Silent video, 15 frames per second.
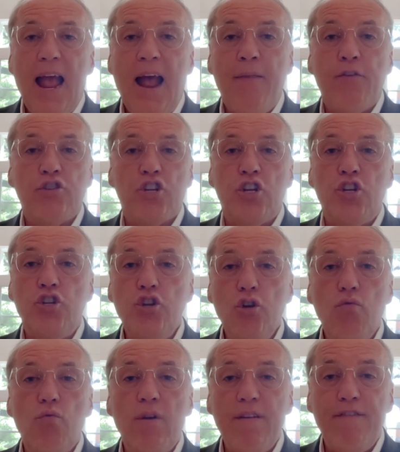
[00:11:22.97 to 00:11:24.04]
And there's a
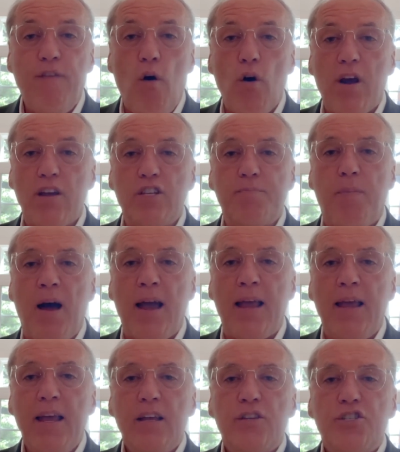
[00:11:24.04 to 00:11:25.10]
new refocus by
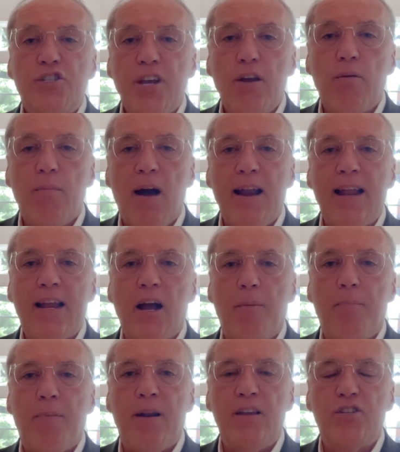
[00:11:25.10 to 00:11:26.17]
senior mining
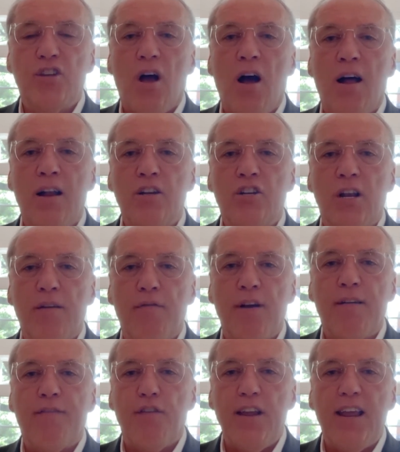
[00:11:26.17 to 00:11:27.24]
companies on
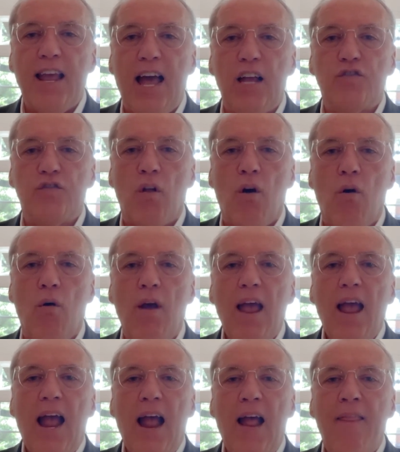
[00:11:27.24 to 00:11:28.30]
delivering free cash flow,
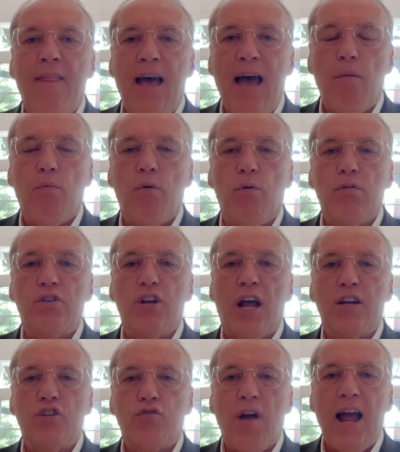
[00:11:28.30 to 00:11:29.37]
and that will
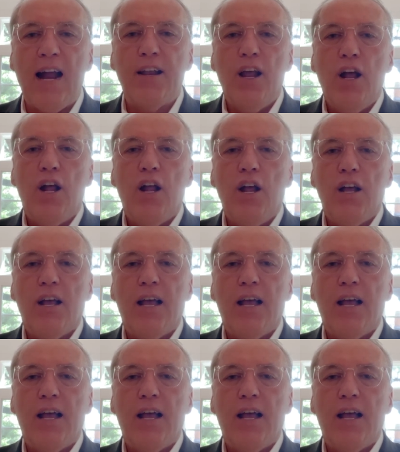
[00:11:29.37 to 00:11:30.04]
attract